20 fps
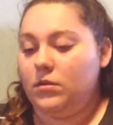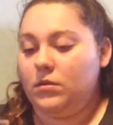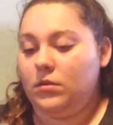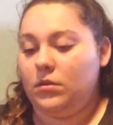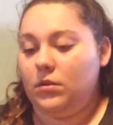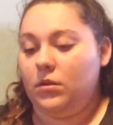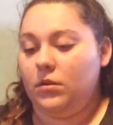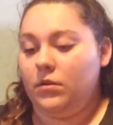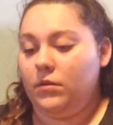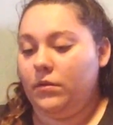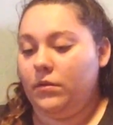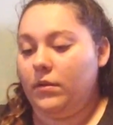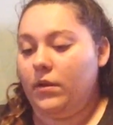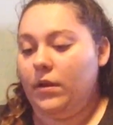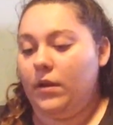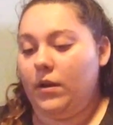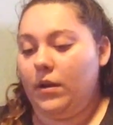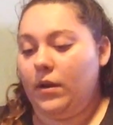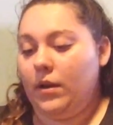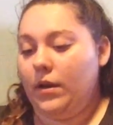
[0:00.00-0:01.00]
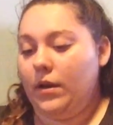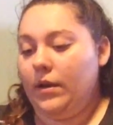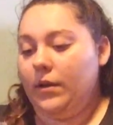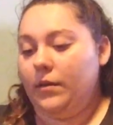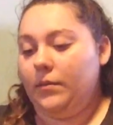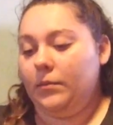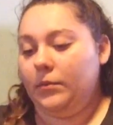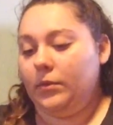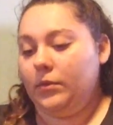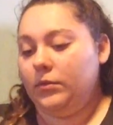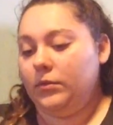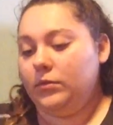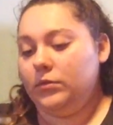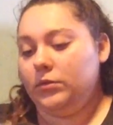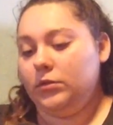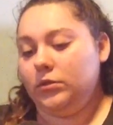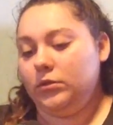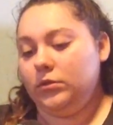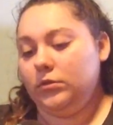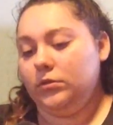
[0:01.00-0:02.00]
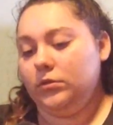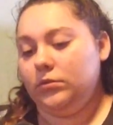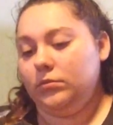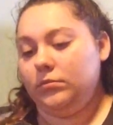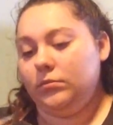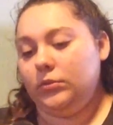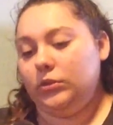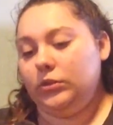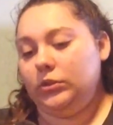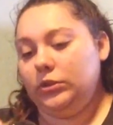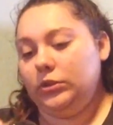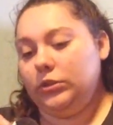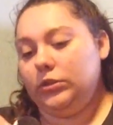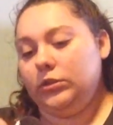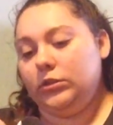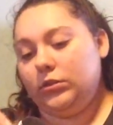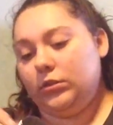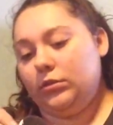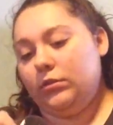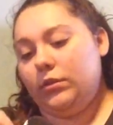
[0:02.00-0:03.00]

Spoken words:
So I'm just